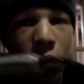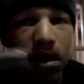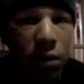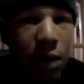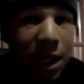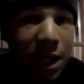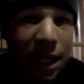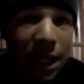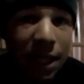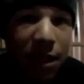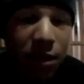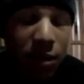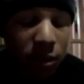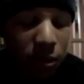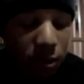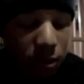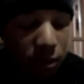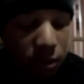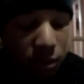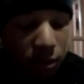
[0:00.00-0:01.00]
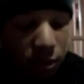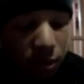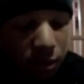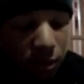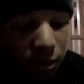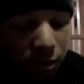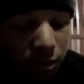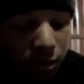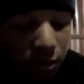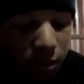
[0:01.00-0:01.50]
That's it.
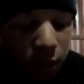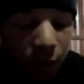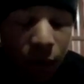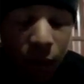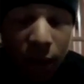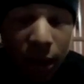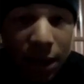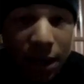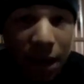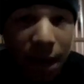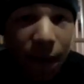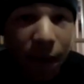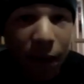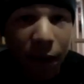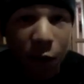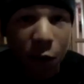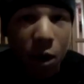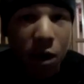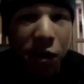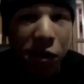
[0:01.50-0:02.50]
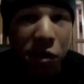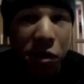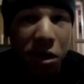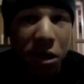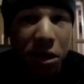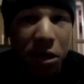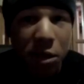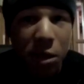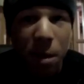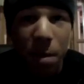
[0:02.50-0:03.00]
If you guys have any
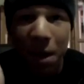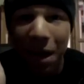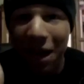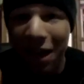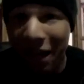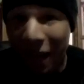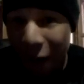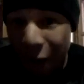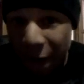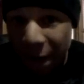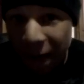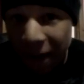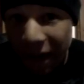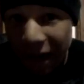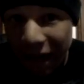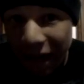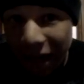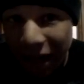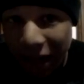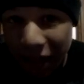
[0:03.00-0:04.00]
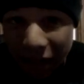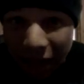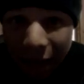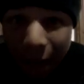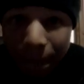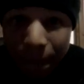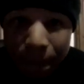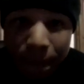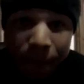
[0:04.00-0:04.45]
questions, need me to clarify anything,